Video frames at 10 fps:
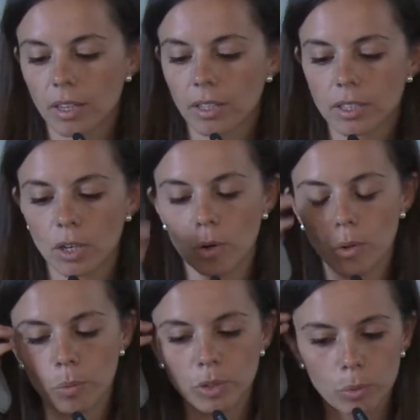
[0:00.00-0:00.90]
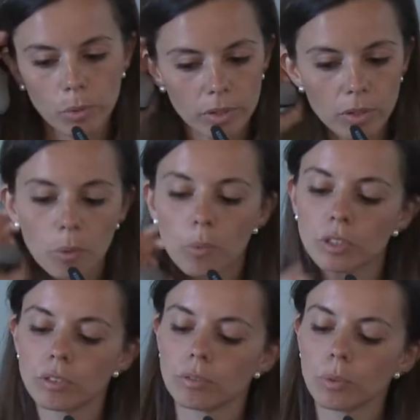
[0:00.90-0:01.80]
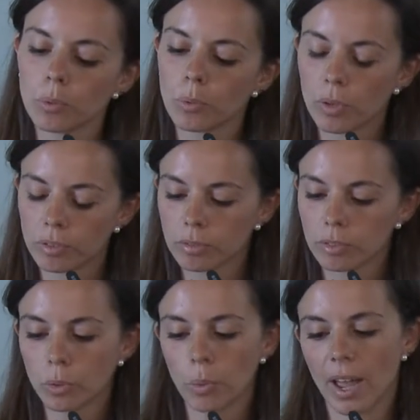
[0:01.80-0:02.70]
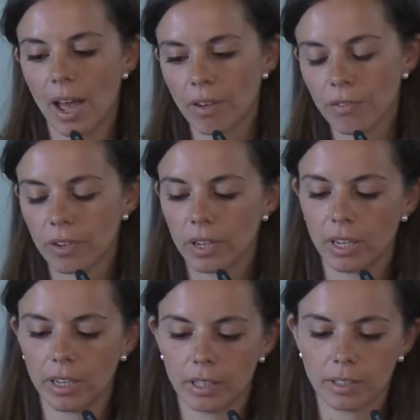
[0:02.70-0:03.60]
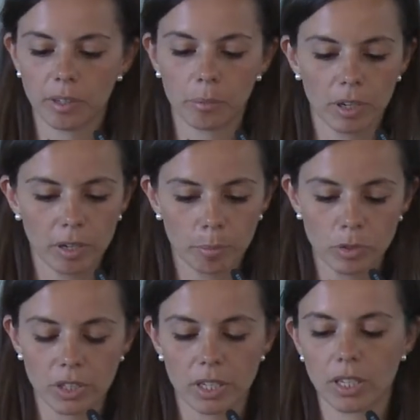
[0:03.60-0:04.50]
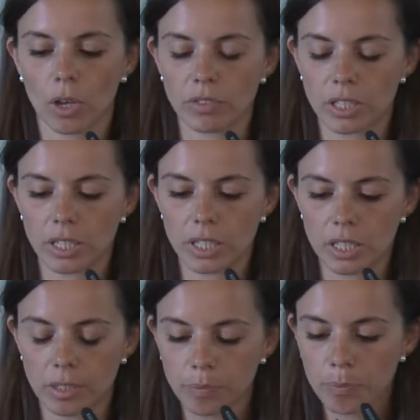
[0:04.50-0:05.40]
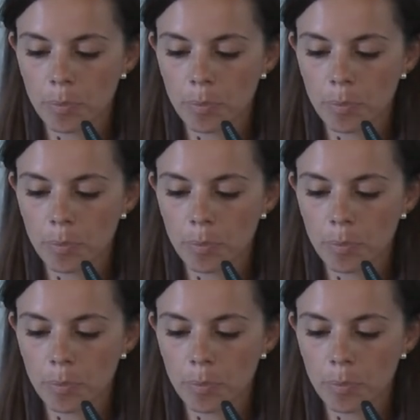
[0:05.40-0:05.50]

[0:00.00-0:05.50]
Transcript: So what do we have in the hemostasia of CDG?